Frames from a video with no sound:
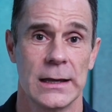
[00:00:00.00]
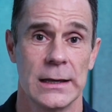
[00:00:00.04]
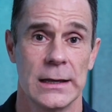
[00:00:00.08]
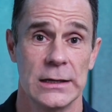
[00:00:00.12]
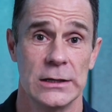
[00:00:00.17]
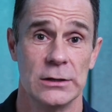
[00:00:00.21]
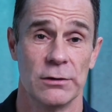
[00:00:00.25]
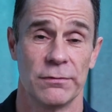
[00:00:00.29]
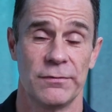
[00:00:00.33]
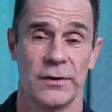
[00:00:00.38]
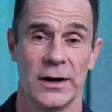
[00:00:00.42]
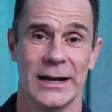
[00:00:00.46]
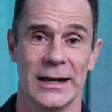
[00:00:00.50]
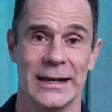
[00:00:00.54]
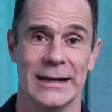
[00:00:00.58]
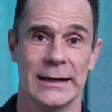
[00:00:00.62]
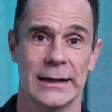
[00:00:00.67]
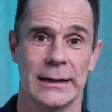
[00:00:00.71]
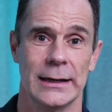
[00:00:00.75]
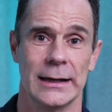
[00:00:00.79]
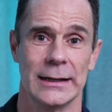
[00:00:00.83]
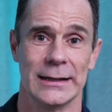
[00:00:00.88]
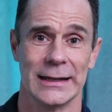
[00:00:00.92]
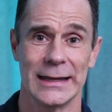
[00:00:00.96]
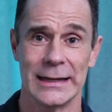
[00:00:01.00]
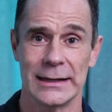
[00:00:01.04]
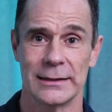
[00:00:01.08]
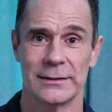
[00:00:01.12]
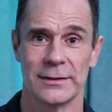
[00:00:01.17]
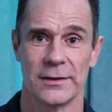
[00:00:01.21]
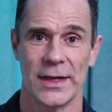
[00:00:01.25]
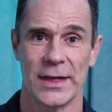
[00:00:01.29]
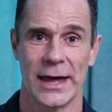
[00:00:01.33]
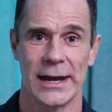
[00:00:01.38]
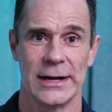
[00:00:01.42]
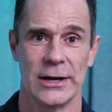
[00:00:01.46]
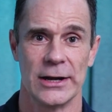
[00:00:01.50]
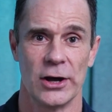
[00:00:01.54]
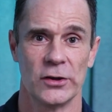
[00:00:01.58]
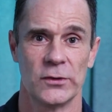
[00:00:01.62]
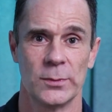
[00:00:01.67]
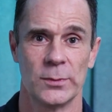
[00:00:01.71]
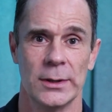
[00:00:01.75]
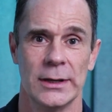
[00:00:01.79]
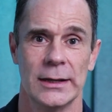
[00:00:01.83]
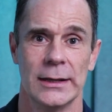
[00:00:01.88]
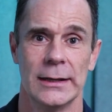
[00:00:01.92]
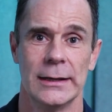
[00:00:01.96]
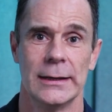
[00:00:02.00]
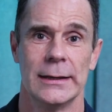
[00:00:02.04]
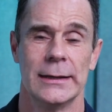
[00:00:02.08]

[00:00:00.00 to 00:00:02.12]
You'll find a link to that announcement